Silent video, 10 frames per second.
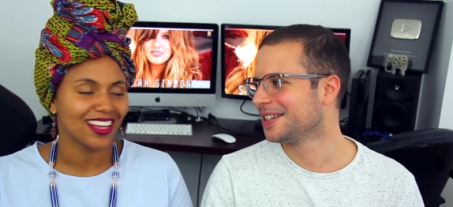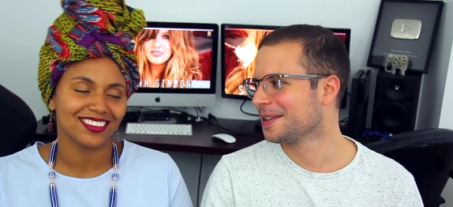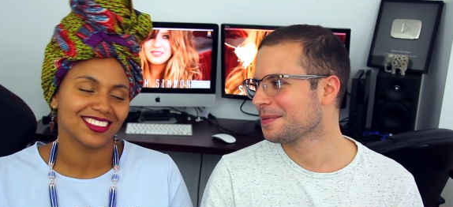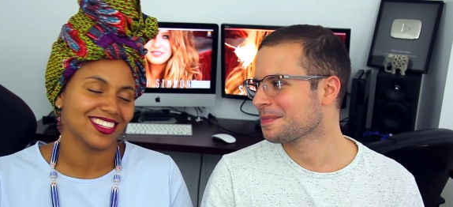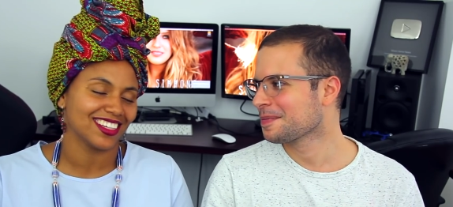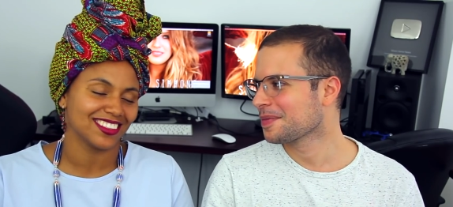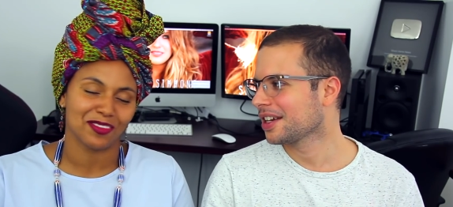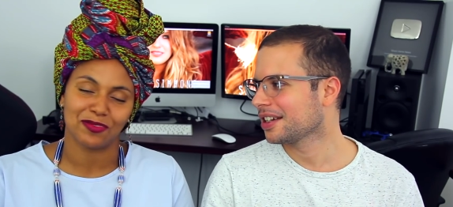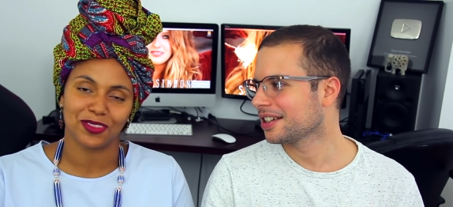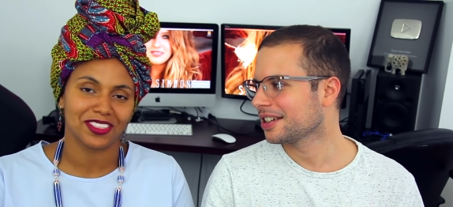Speaker 1: Alaska
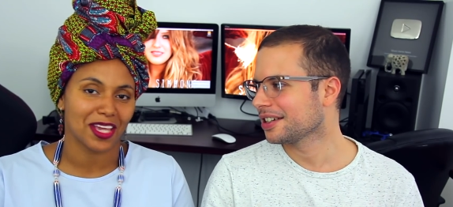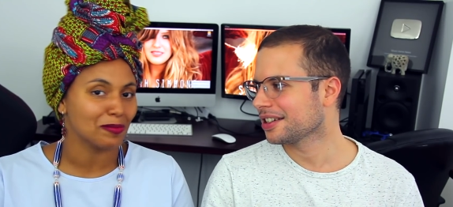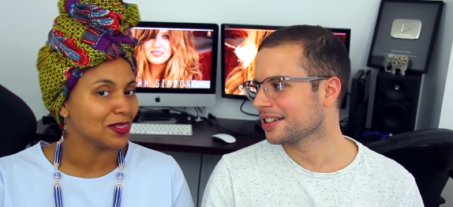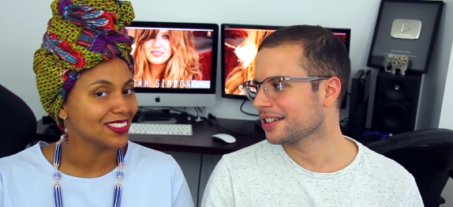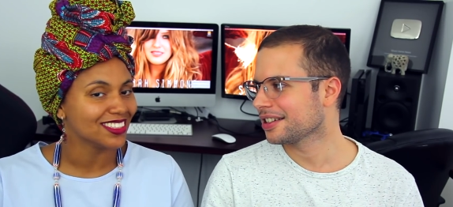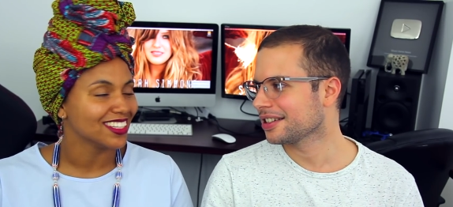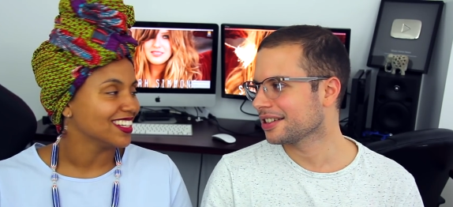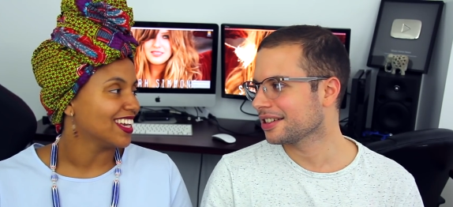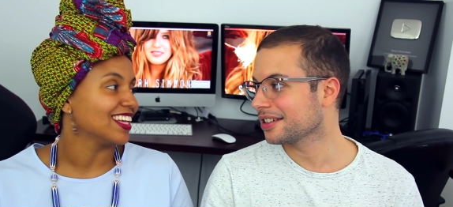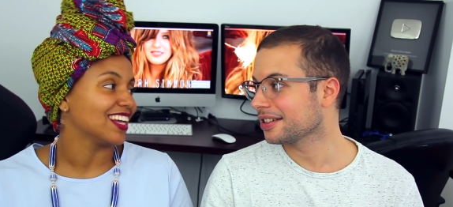except for salmon
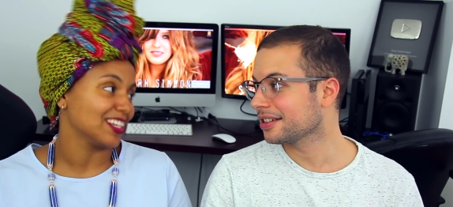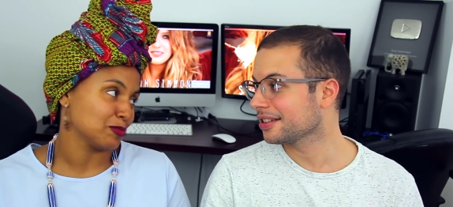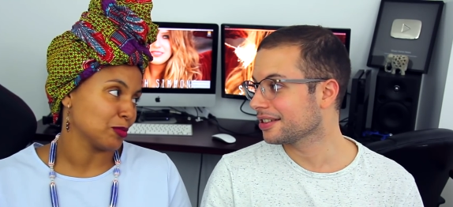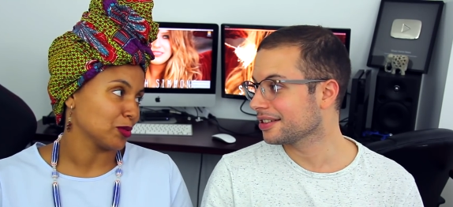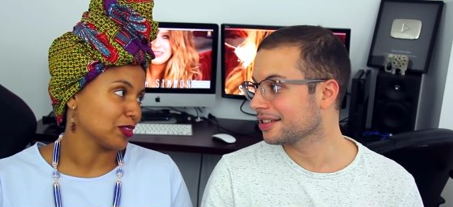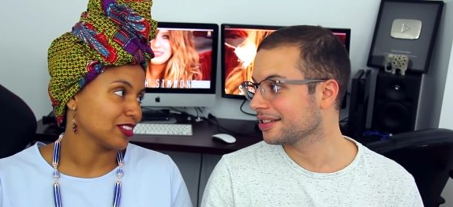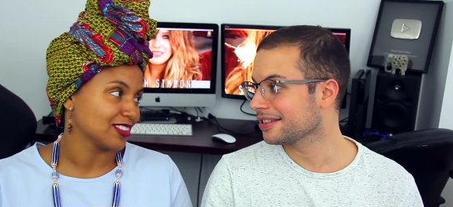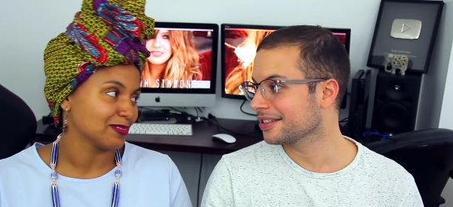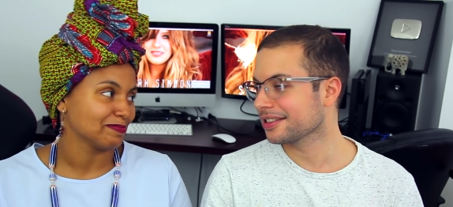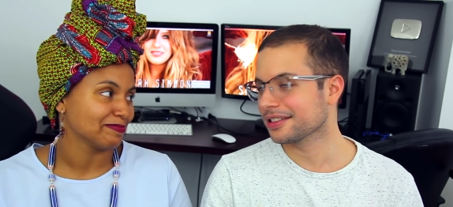and
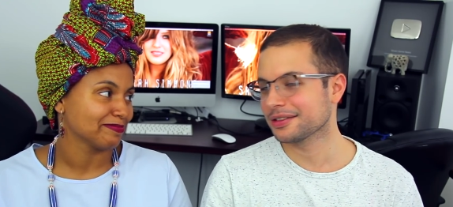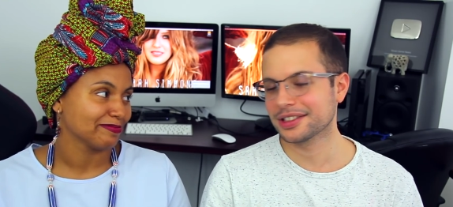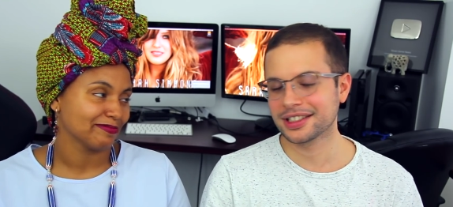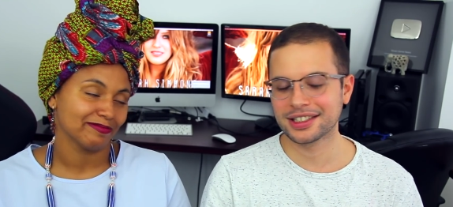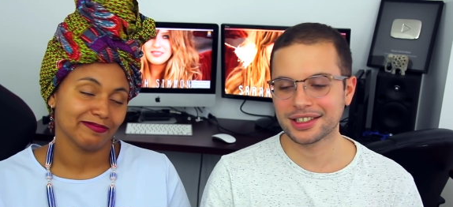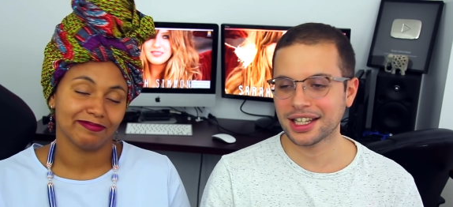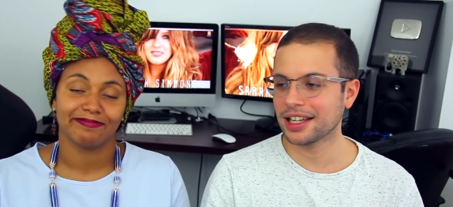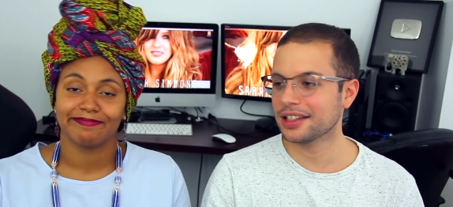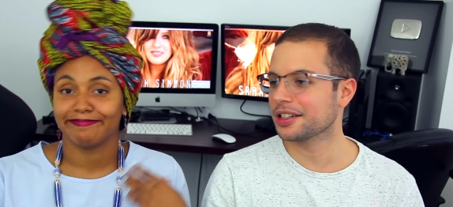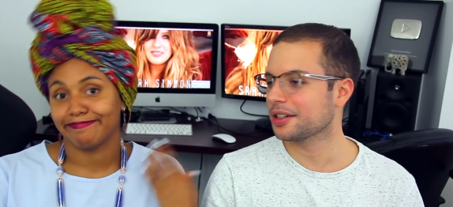icebergs. Oh, God.
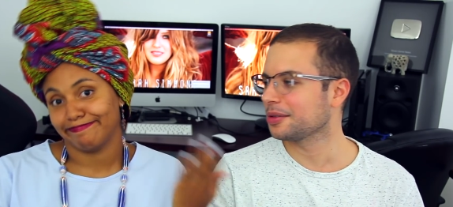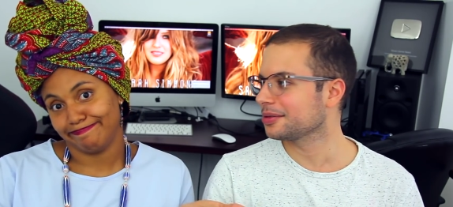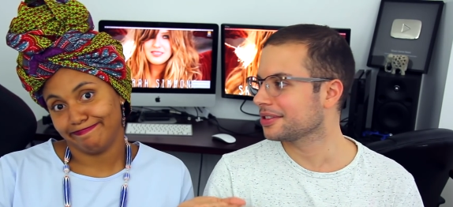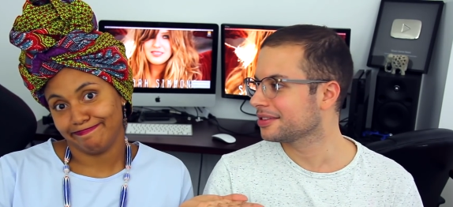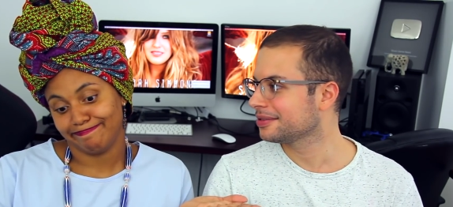And the cold.